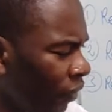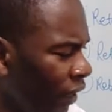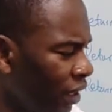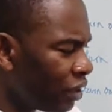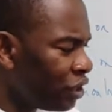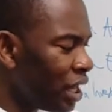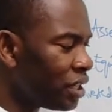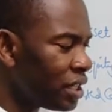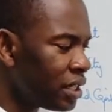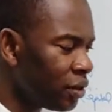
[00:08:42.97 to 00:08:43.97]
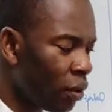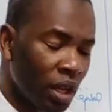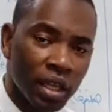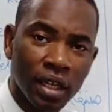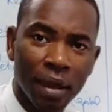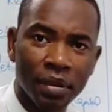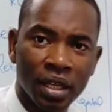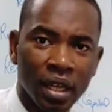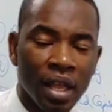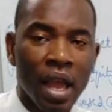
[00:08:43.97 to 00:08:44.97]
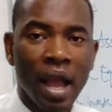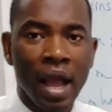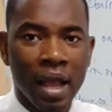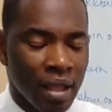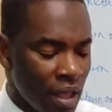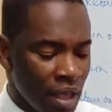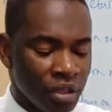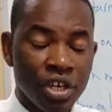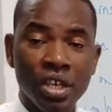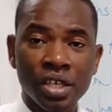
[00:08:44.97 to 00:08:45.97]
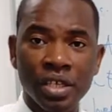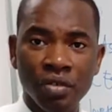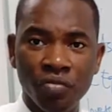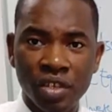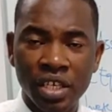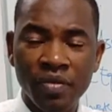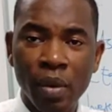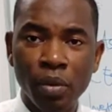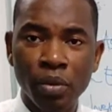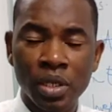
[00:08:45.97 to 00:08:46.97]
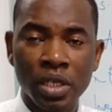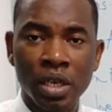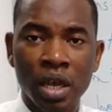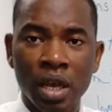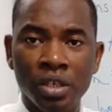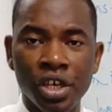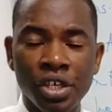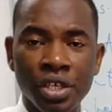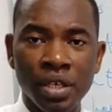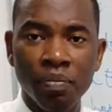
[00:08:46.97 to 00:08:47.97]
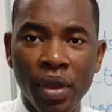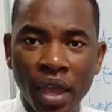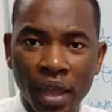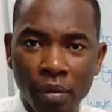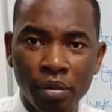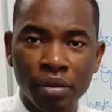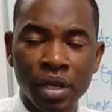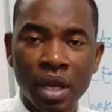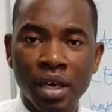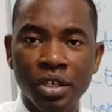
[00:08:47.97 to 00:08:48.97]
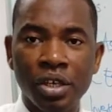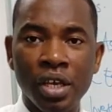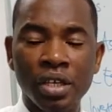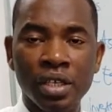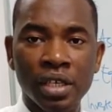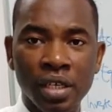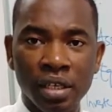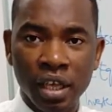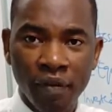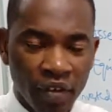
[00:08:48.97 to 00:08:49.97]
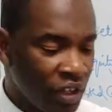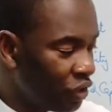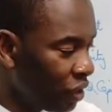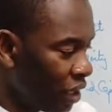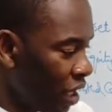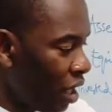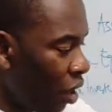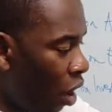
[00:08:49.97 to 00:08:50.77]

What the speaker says: Then changes in working capital are changes in receivables, changes in payables, changes in inventory.